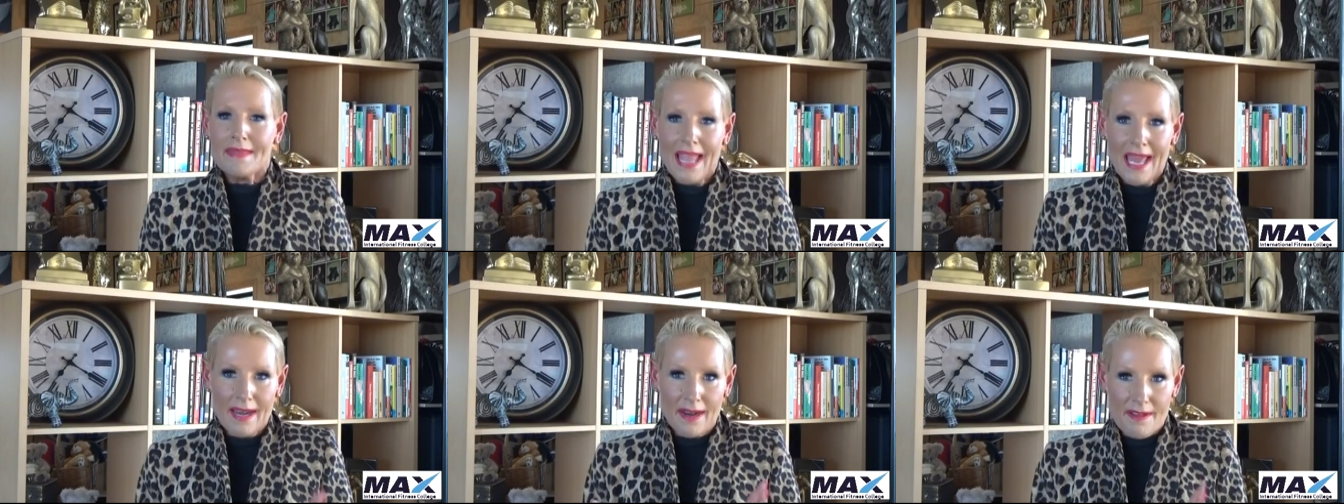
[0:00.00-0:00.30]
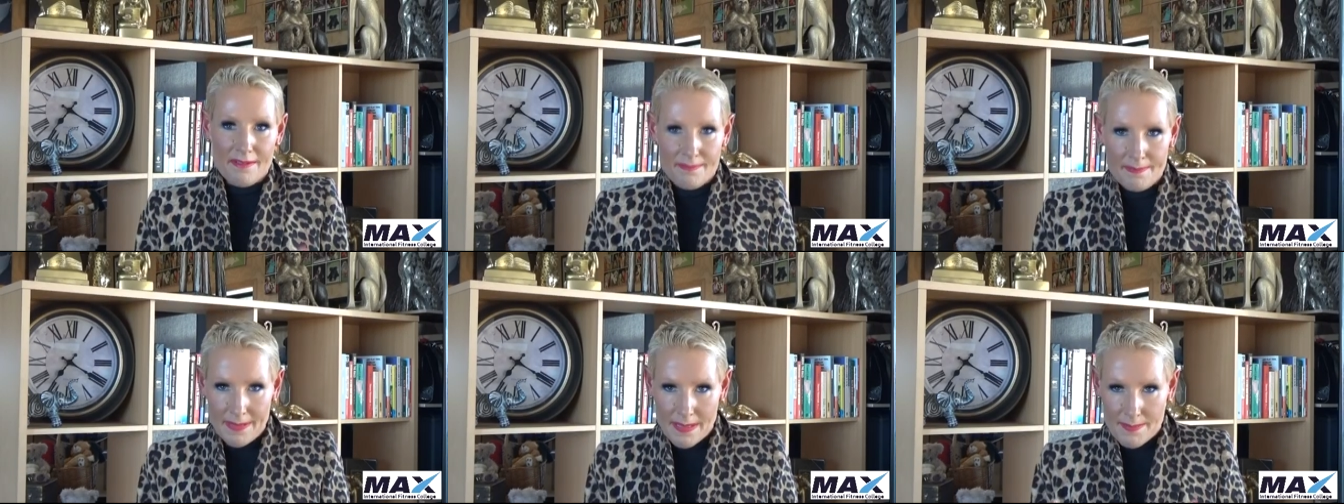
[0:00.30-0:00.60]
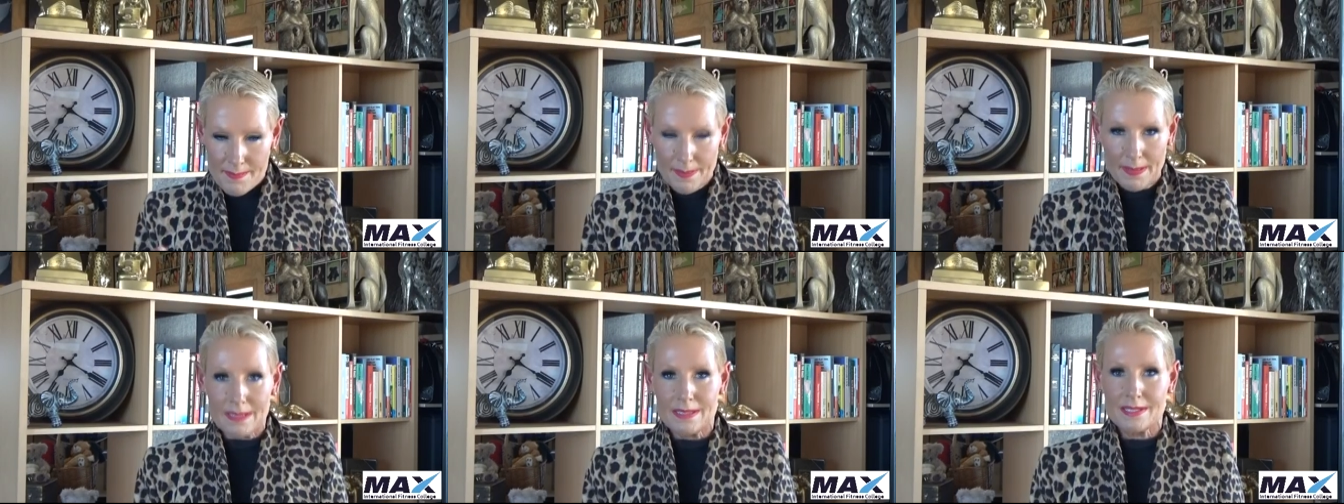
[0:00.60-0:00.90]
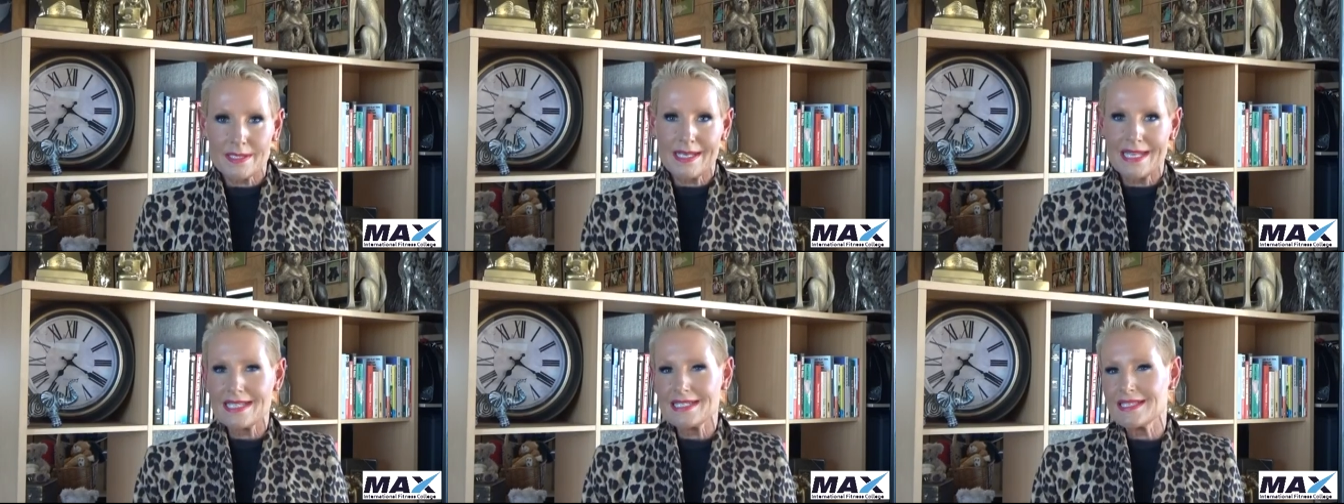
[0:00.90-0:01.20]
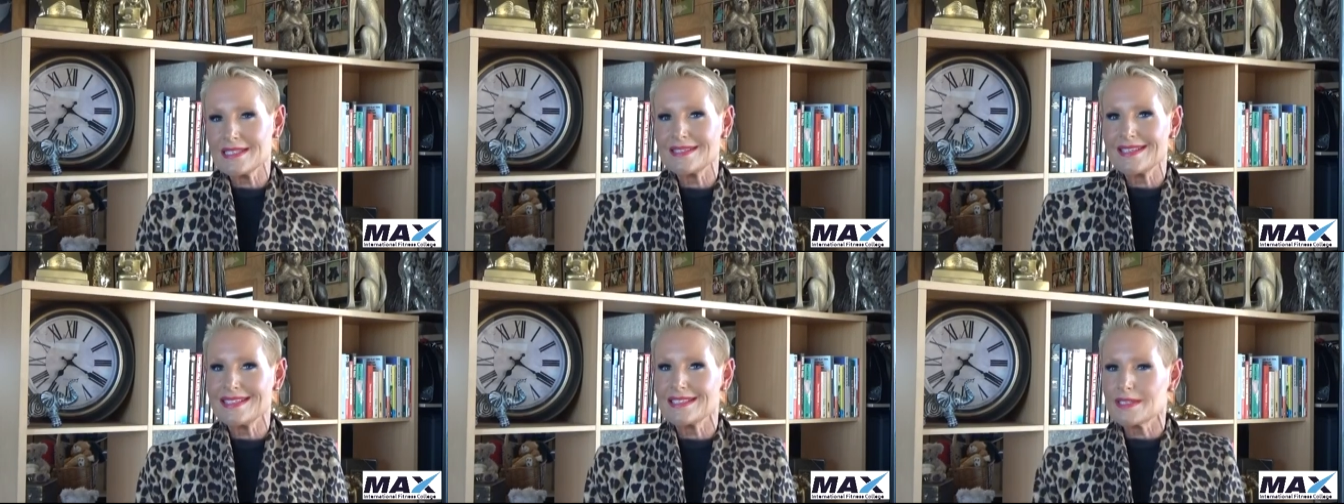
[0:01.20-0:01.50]
And I've been a personal
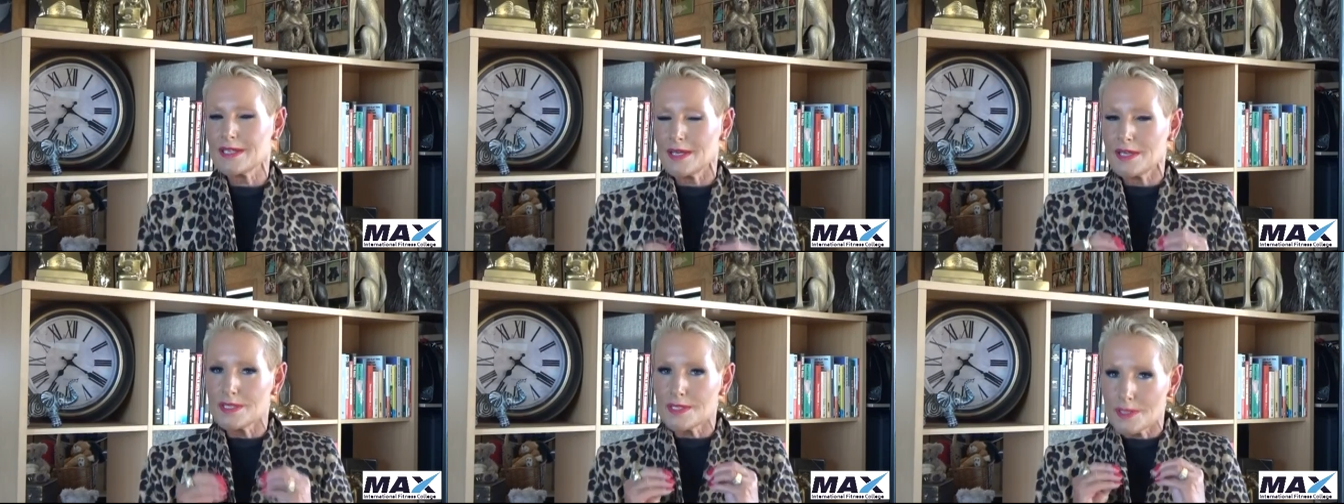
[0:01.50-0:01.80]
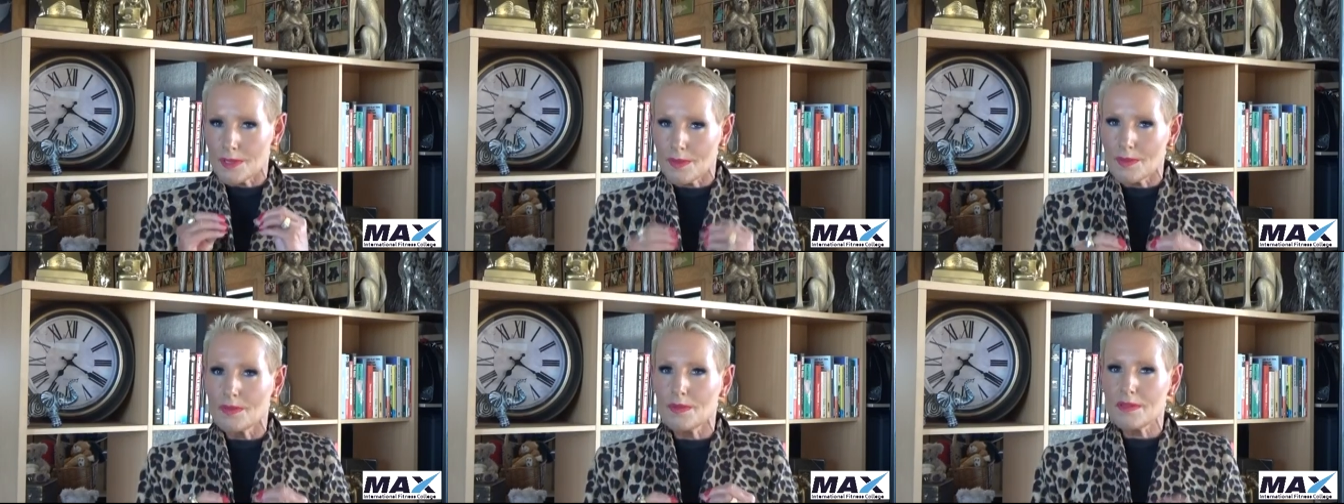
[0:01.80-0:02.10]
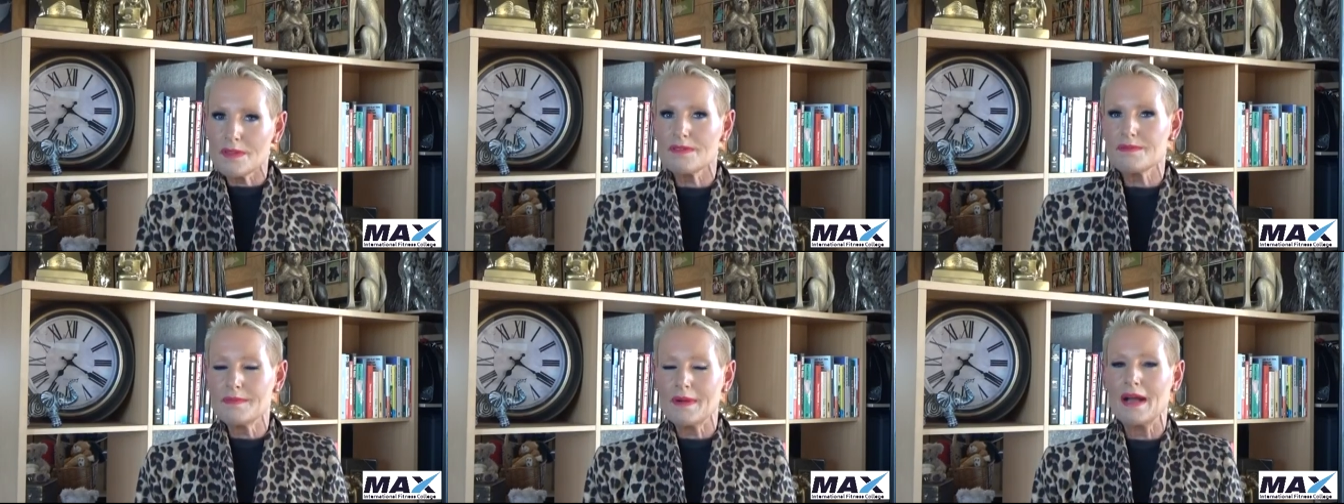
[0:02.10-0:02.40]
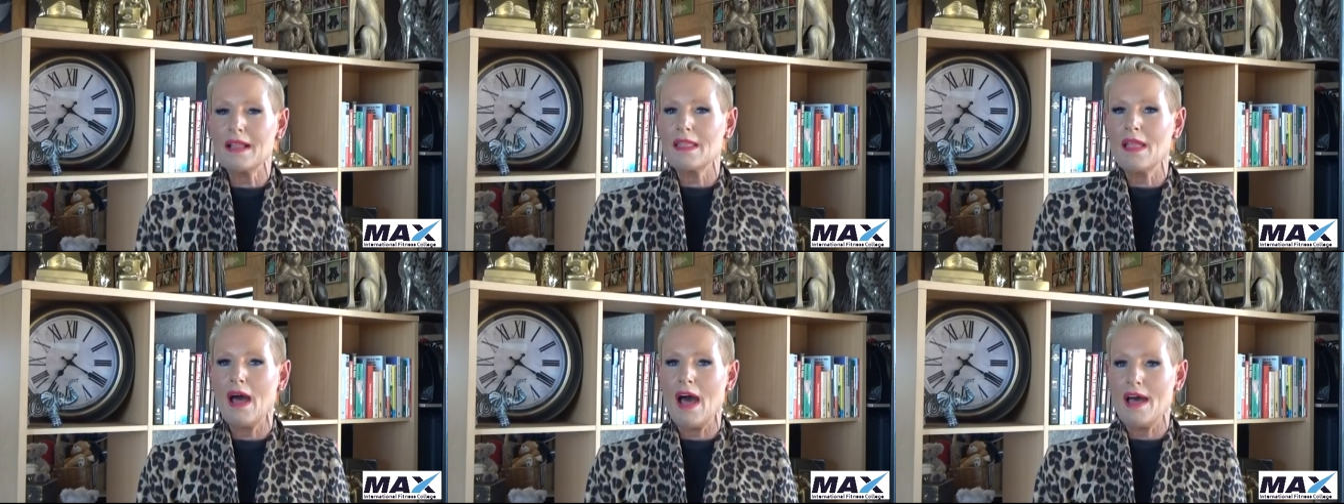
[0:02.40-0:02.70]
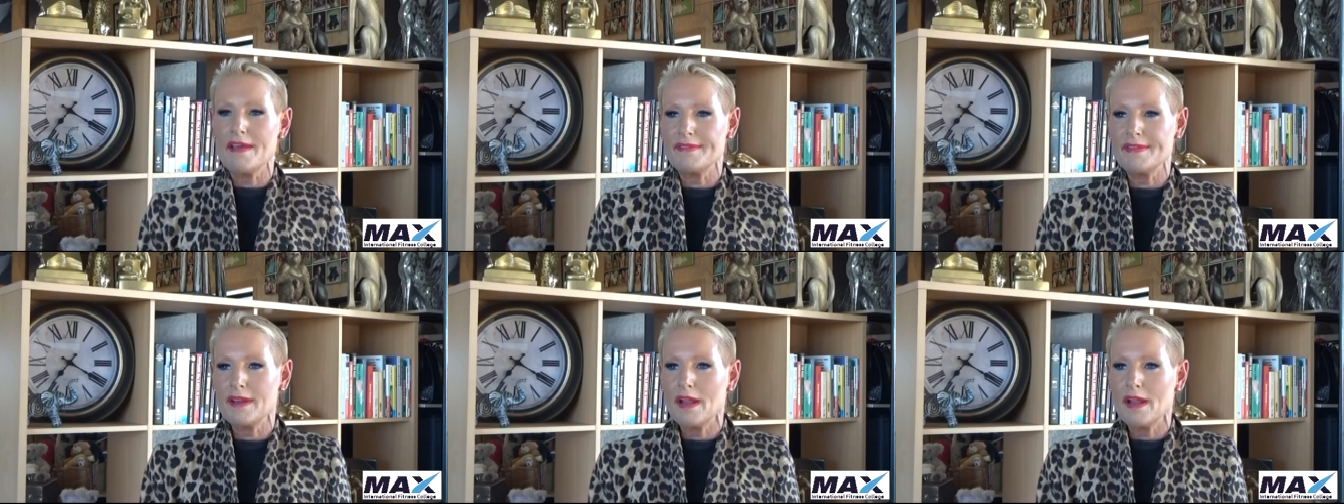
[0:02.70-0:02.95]
exercise coach all of my life,